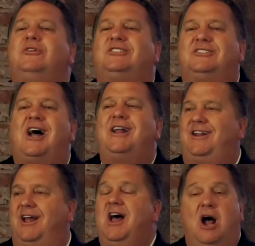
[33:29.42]

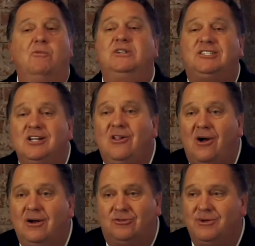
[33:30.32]
excited, and we still
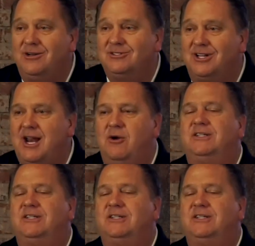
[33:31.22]
are 3 years later.